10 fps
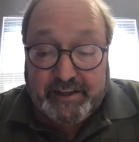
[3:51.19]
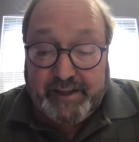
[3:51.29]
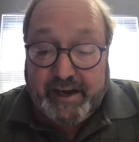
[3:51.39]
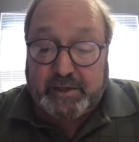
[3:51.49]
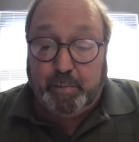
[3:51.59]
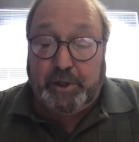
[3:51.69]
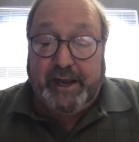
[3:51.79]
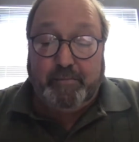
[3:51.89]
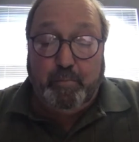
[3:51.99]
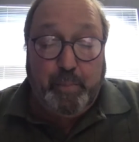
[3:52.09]
they
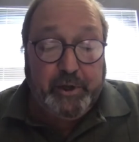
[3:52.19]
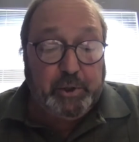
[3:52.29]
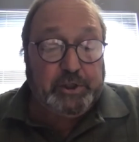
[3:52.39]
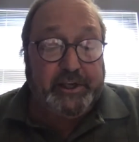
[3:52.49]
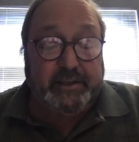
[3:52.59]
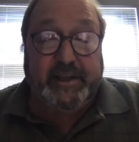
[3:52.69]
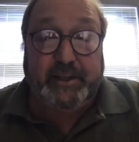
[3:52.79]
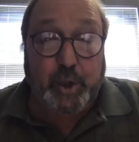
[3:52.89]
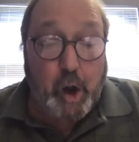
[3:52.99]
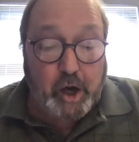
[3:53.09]
complained bitterly and they
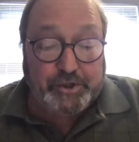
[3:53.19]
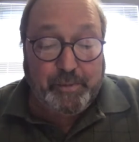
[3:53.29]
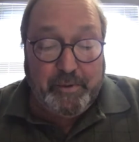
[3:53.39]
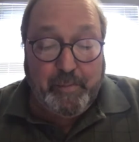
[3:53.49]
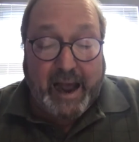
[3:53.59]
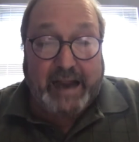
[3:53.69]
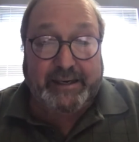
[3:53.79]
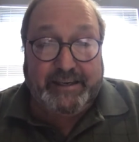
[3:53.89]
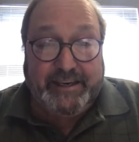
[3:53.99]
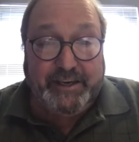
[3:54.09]
longed to be back
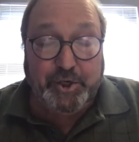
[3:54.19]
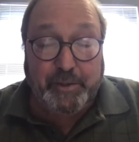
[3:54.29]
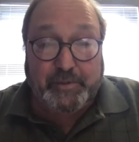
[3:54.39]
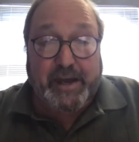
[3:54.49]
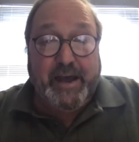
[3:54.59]
in Egypt.